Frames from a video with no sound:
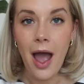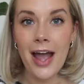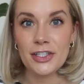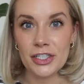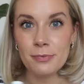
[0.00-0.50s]

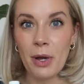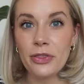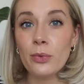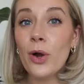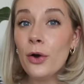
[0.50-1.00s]
I just bought
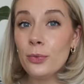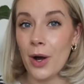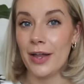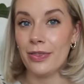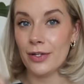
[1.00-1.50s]
the Rhode
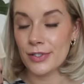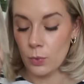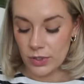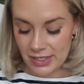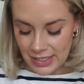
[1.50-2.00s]
one though, so
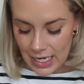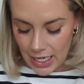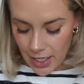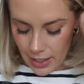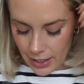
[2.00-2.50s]
we'll
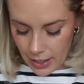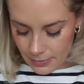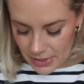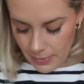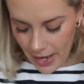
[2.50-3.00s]
see. It
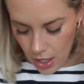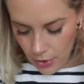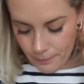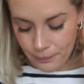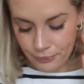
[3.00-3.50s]
comes in the
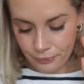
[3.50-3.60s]
mail